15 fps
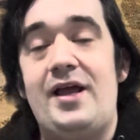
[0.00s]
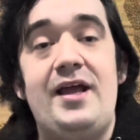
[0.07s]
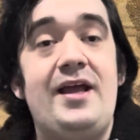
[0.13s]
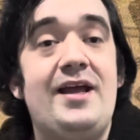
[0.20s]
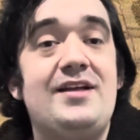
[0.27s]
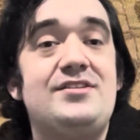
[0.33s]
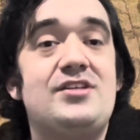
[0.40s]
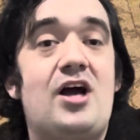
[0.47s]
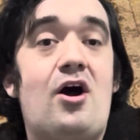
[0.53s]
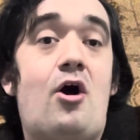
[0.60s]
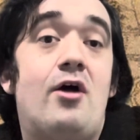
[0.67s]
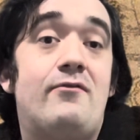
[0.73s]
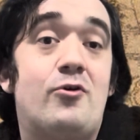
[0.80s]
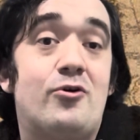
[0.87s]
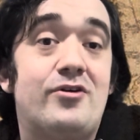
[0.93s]
and
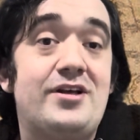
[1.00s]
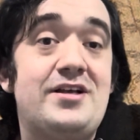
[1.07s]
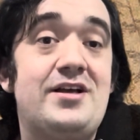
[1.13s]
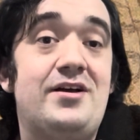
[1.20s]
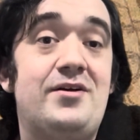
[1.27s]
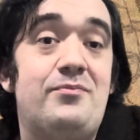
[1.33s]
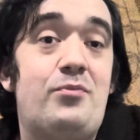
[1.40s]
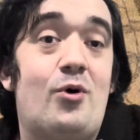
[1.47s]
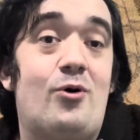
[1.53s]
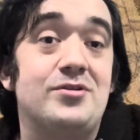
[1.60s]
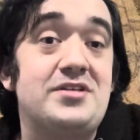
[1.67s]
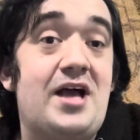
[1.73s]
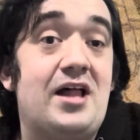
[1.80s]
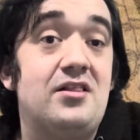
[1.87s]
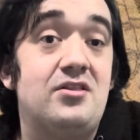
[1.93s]
I've already bought
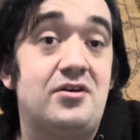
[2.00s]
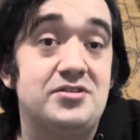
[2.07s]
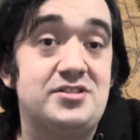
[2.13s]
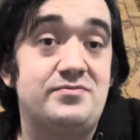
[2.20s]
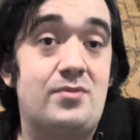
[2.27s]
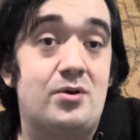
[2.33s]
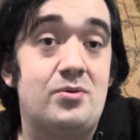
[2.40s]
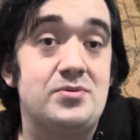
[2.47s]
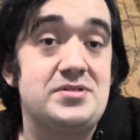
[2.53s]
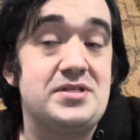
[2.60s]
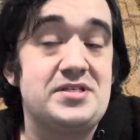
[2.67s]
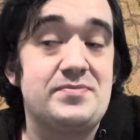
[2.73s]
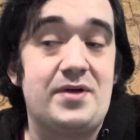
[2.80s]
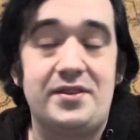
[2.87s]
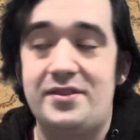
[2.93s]
a lot of models
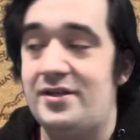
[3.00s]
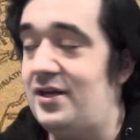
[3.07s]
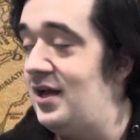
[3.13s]
this month.